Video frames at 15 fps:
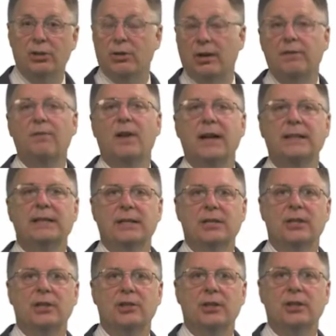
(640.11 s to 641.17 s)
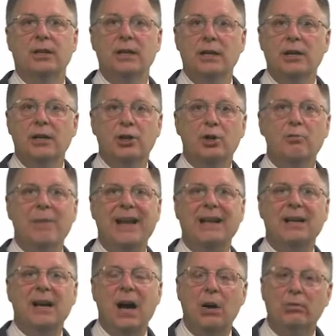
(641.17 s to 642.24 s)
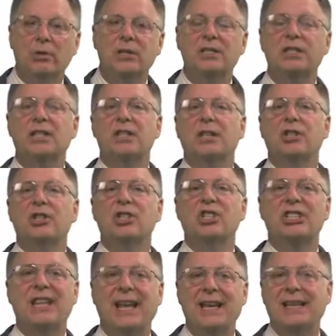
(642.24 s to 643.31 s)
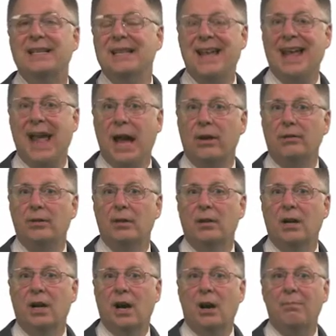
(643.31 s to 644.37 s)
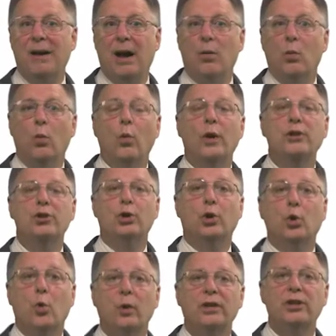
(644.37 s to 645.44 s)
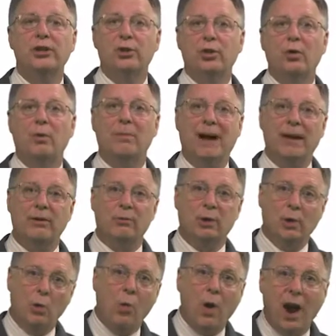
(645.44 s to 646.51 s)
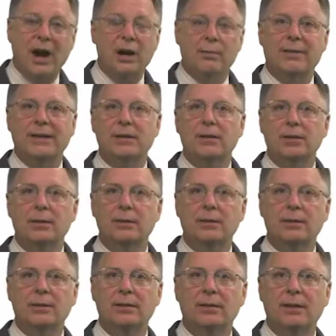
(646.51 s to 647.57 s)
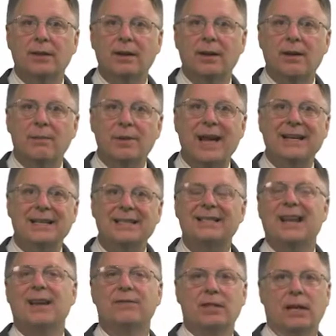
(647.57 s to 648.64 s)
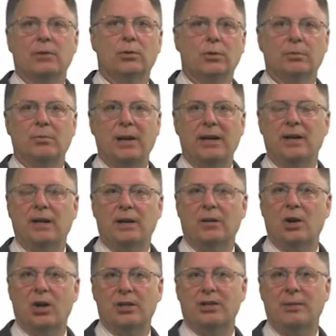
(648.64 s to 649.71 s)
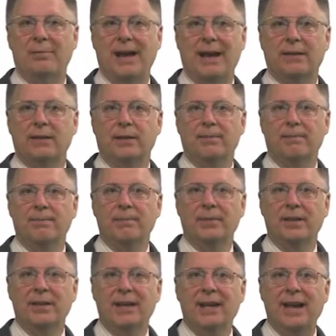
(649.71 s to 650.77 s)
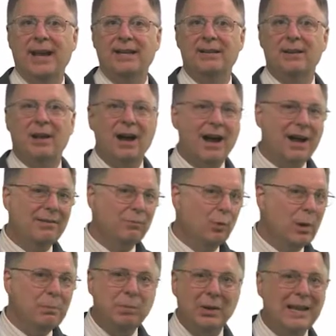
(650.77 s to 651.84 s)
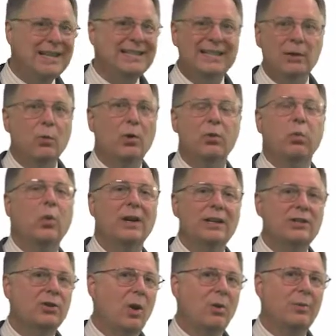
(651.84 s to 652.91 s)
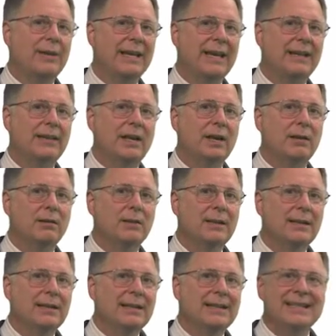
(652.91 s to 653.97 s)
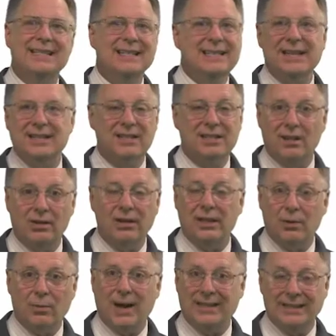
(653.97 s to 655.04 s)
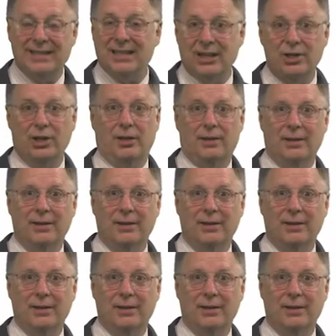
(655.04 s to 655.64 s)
flight decision. You make countless decisions day in, day out about what you're going to do about a requirement that is life cycle cost impacted. And replacing with what is already in there isn't necessarily the right decision.